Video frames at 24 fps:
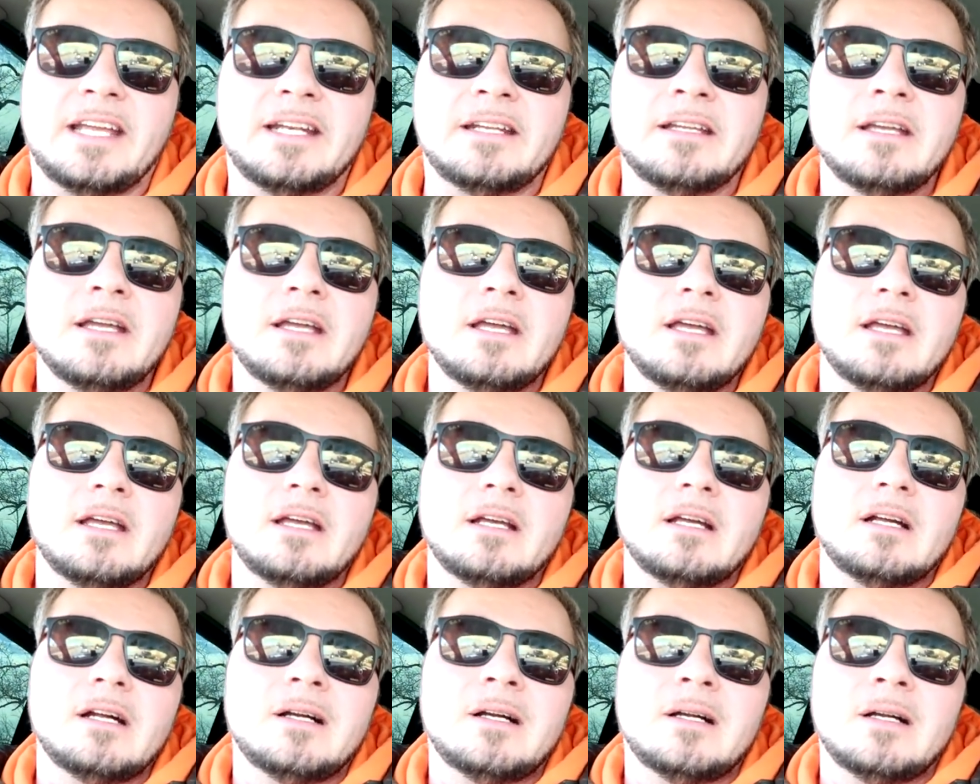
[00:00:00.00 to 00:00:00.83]
And
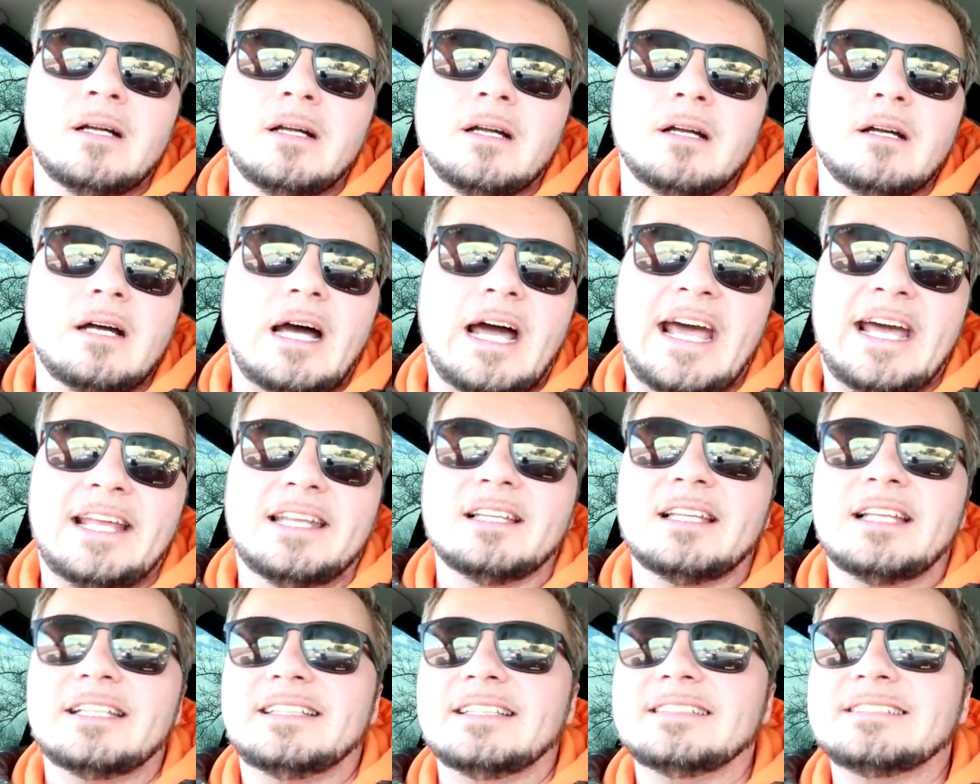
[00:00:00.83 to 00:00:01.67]
I had
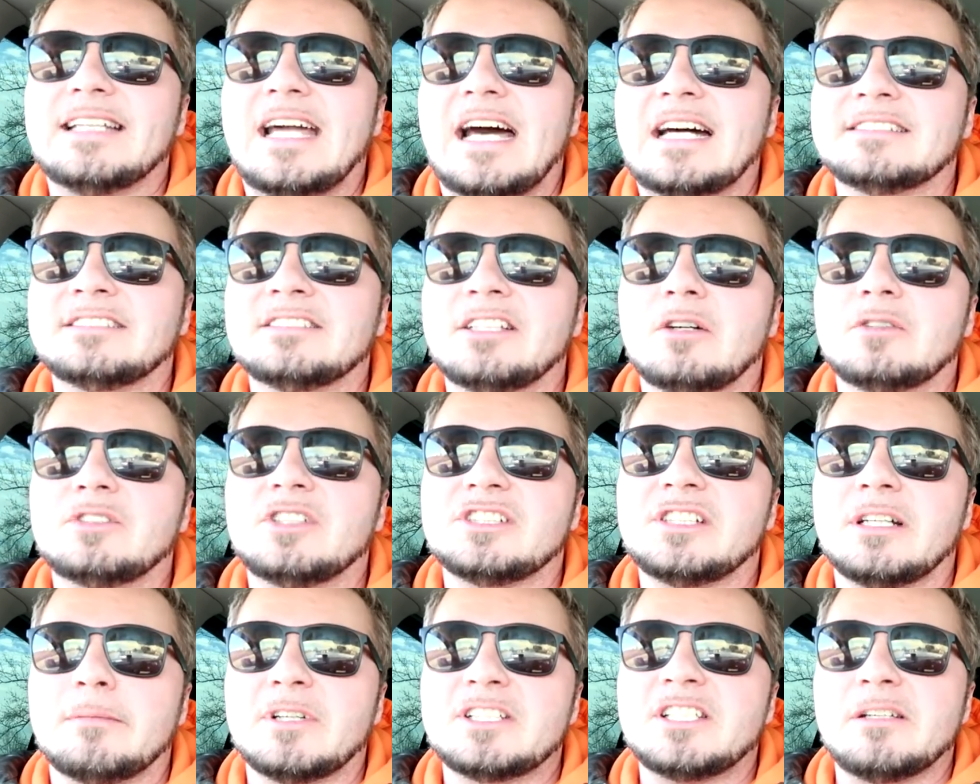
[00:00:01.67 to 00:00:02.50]
to let these guys know
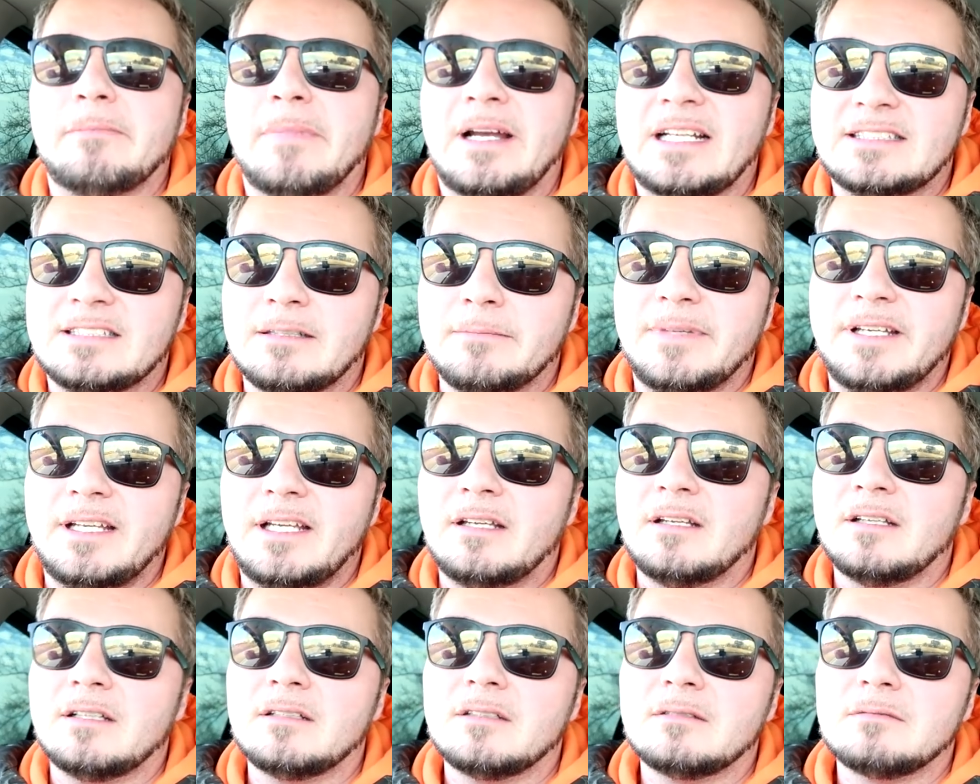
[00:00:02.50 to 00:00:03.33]
just how much it meant to
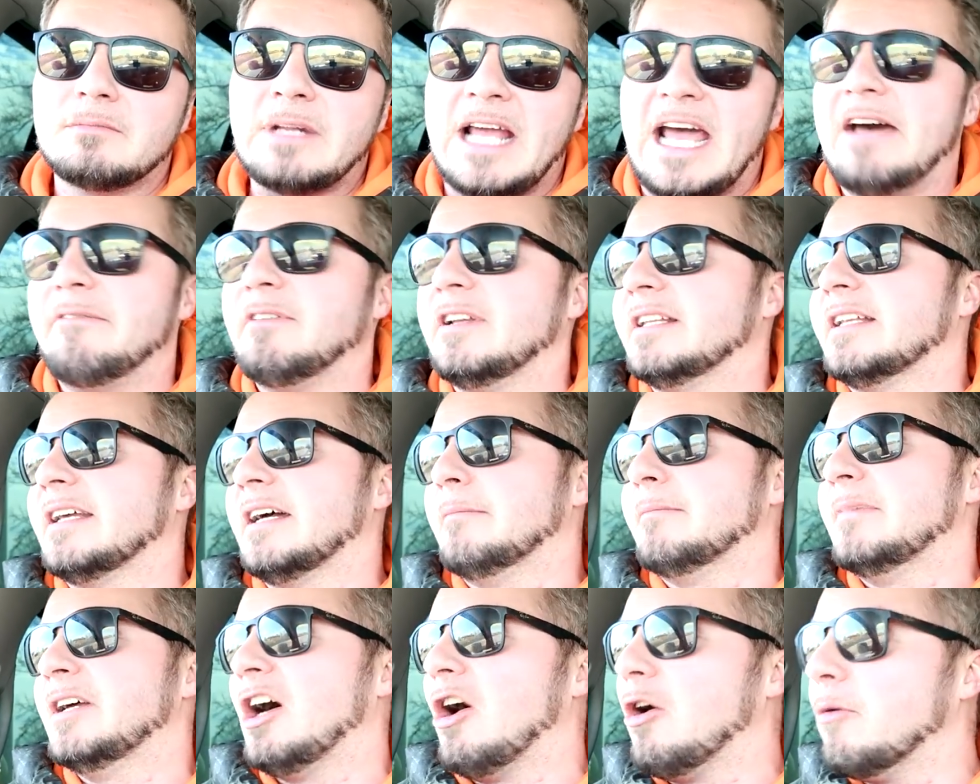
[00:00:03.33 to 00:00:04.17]
me having
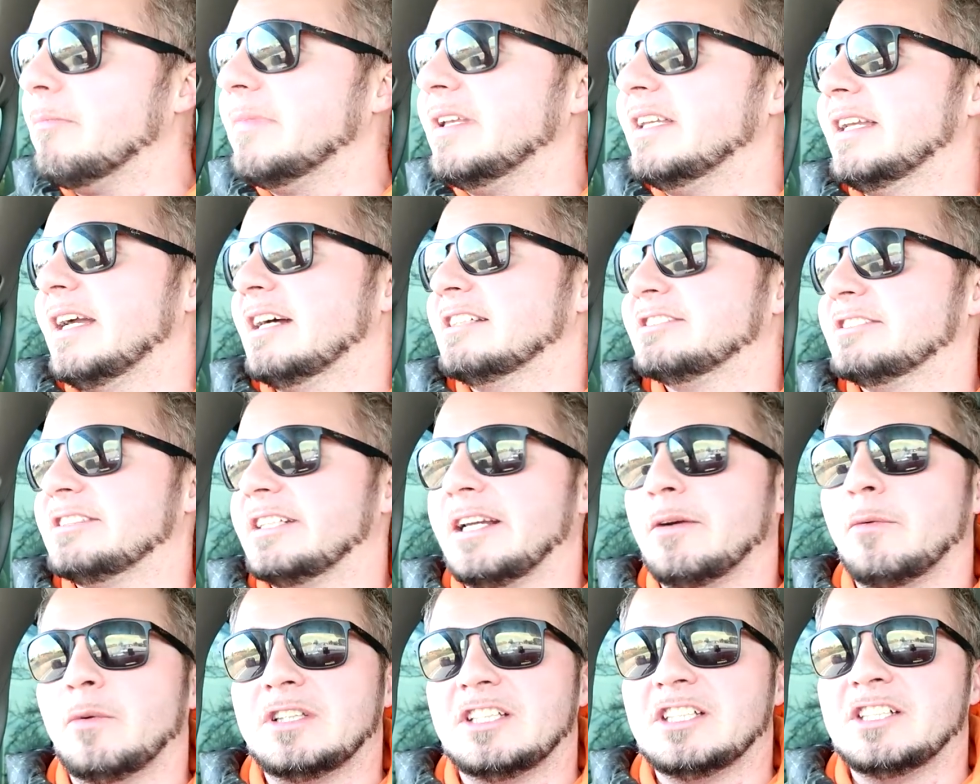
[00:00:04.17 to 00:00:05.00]
them help me
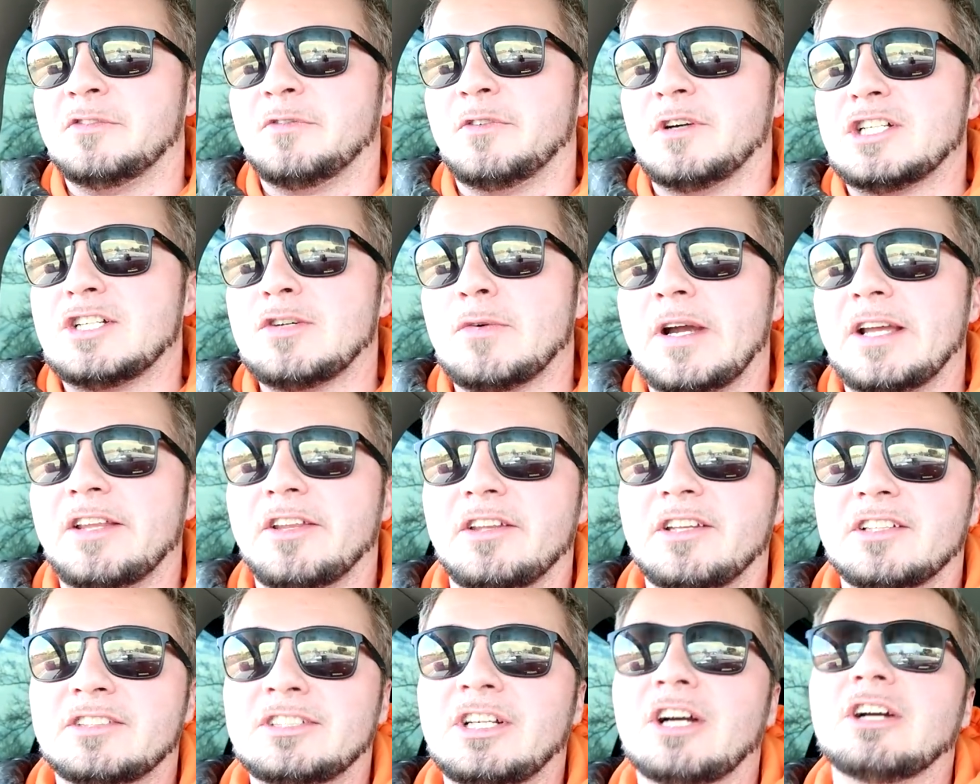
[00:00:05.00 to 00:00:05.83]
yesterday with this
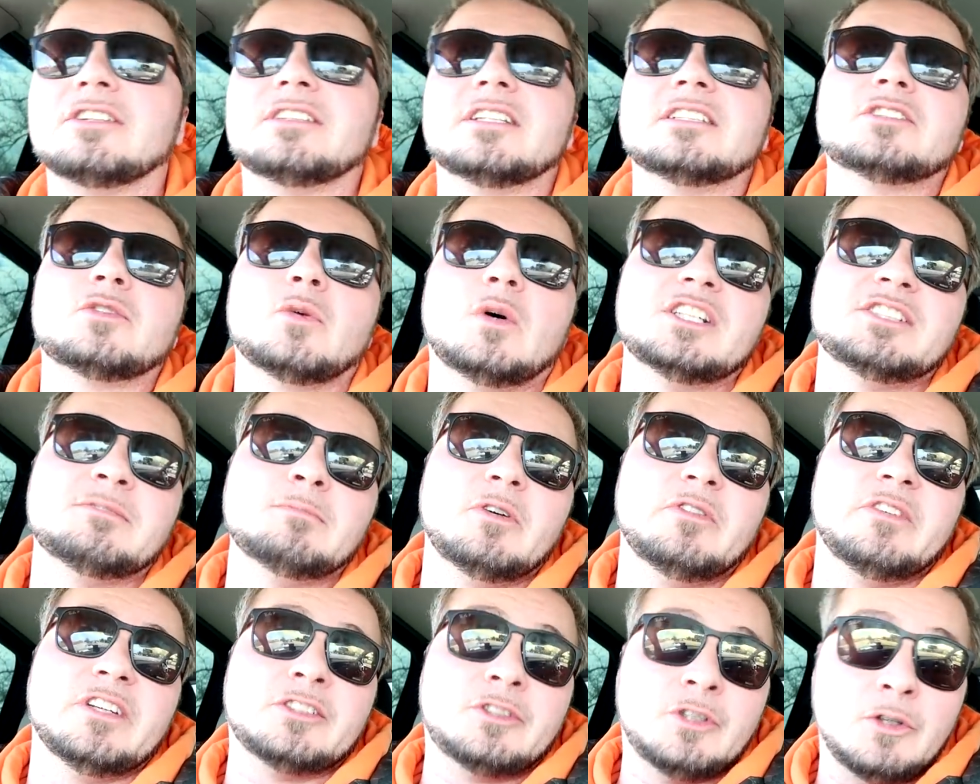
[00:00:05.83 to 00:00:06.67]
refrigerator that turned into us
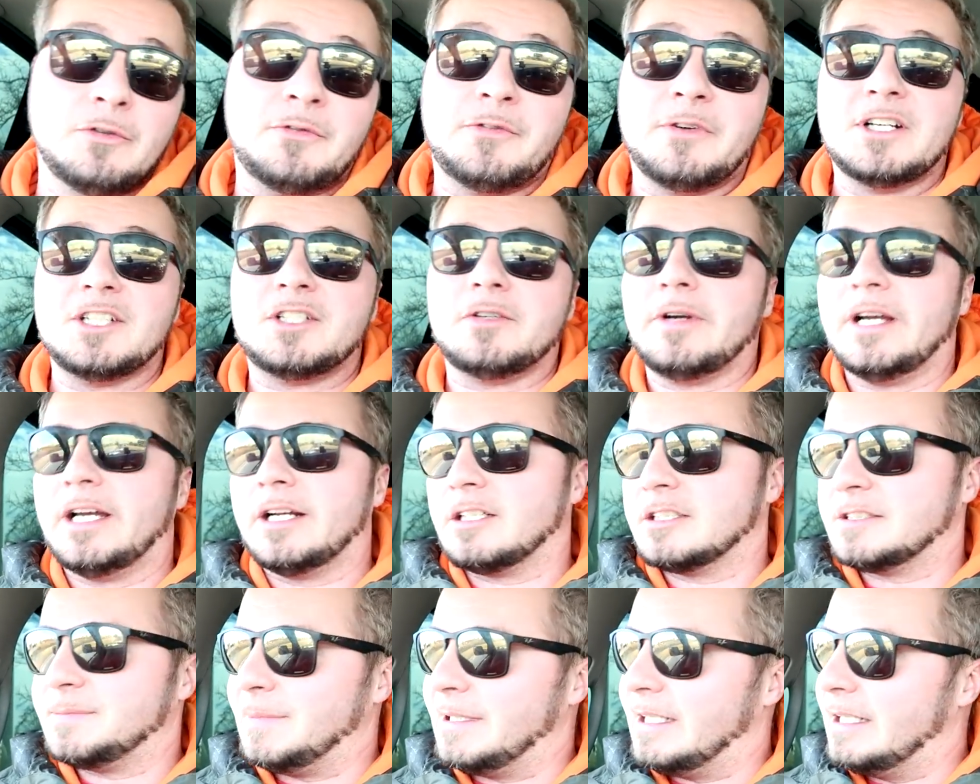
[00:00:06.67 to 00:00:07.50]
moving 2
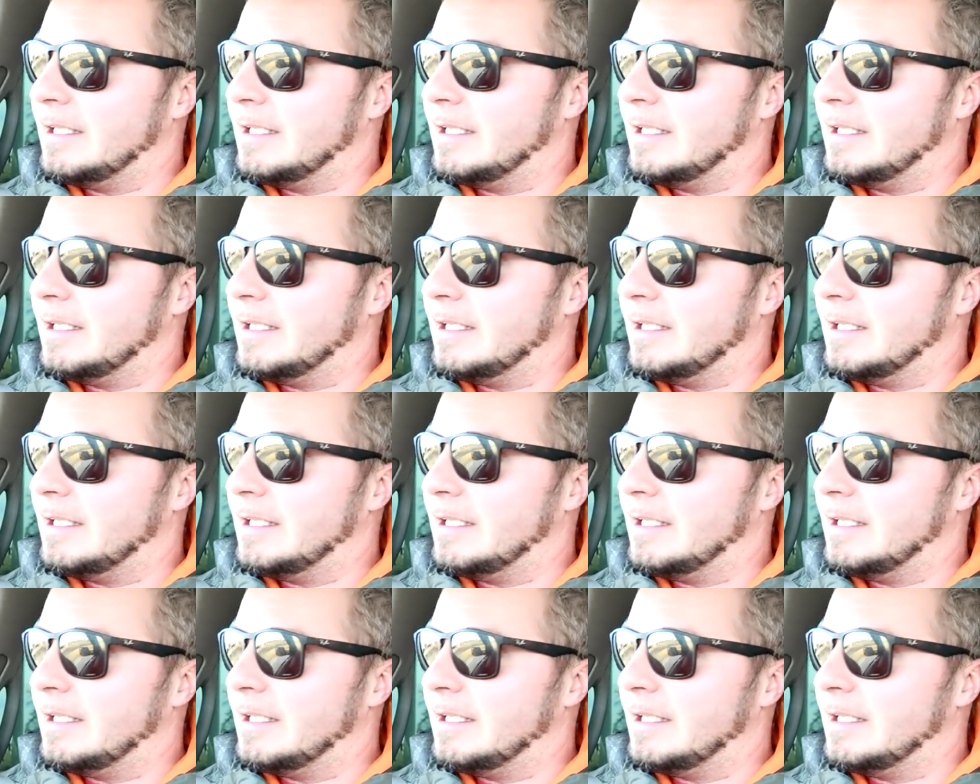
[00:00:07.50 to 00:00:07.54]
refrigerators.